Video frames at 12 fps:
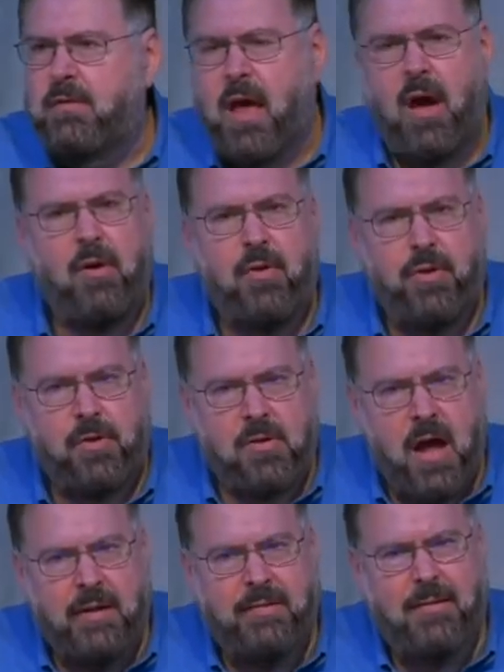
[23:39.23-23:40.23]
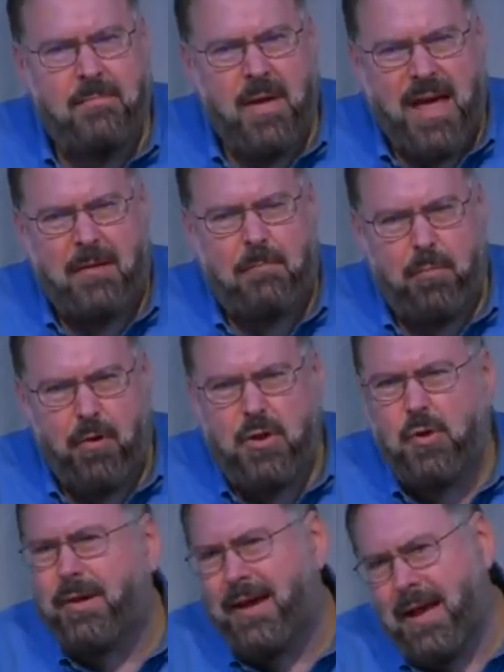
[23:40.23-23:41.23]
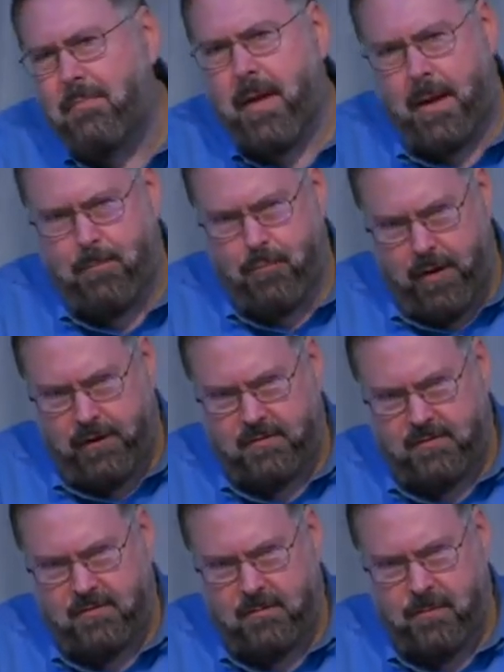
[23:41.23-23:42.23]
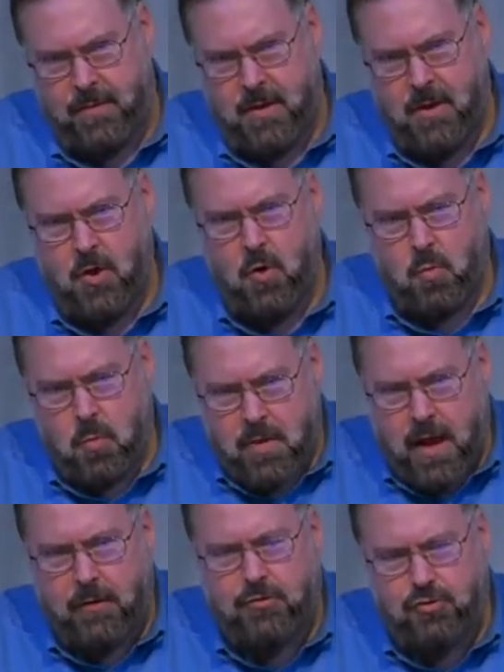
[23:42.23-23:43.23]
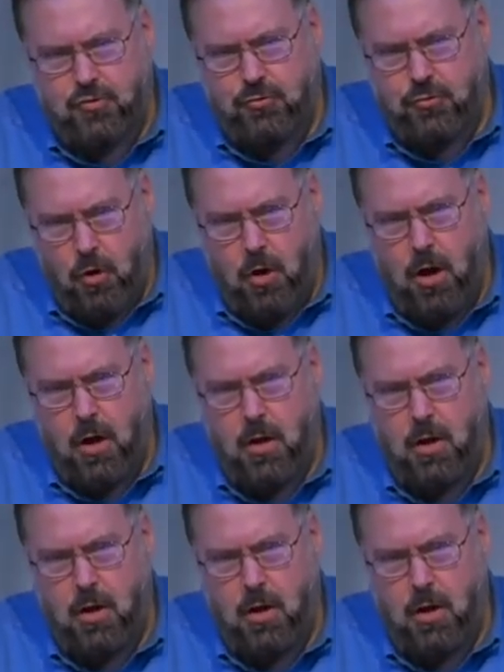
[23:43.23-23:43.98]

Now, they're not to make brick. You can't make bricks without straw.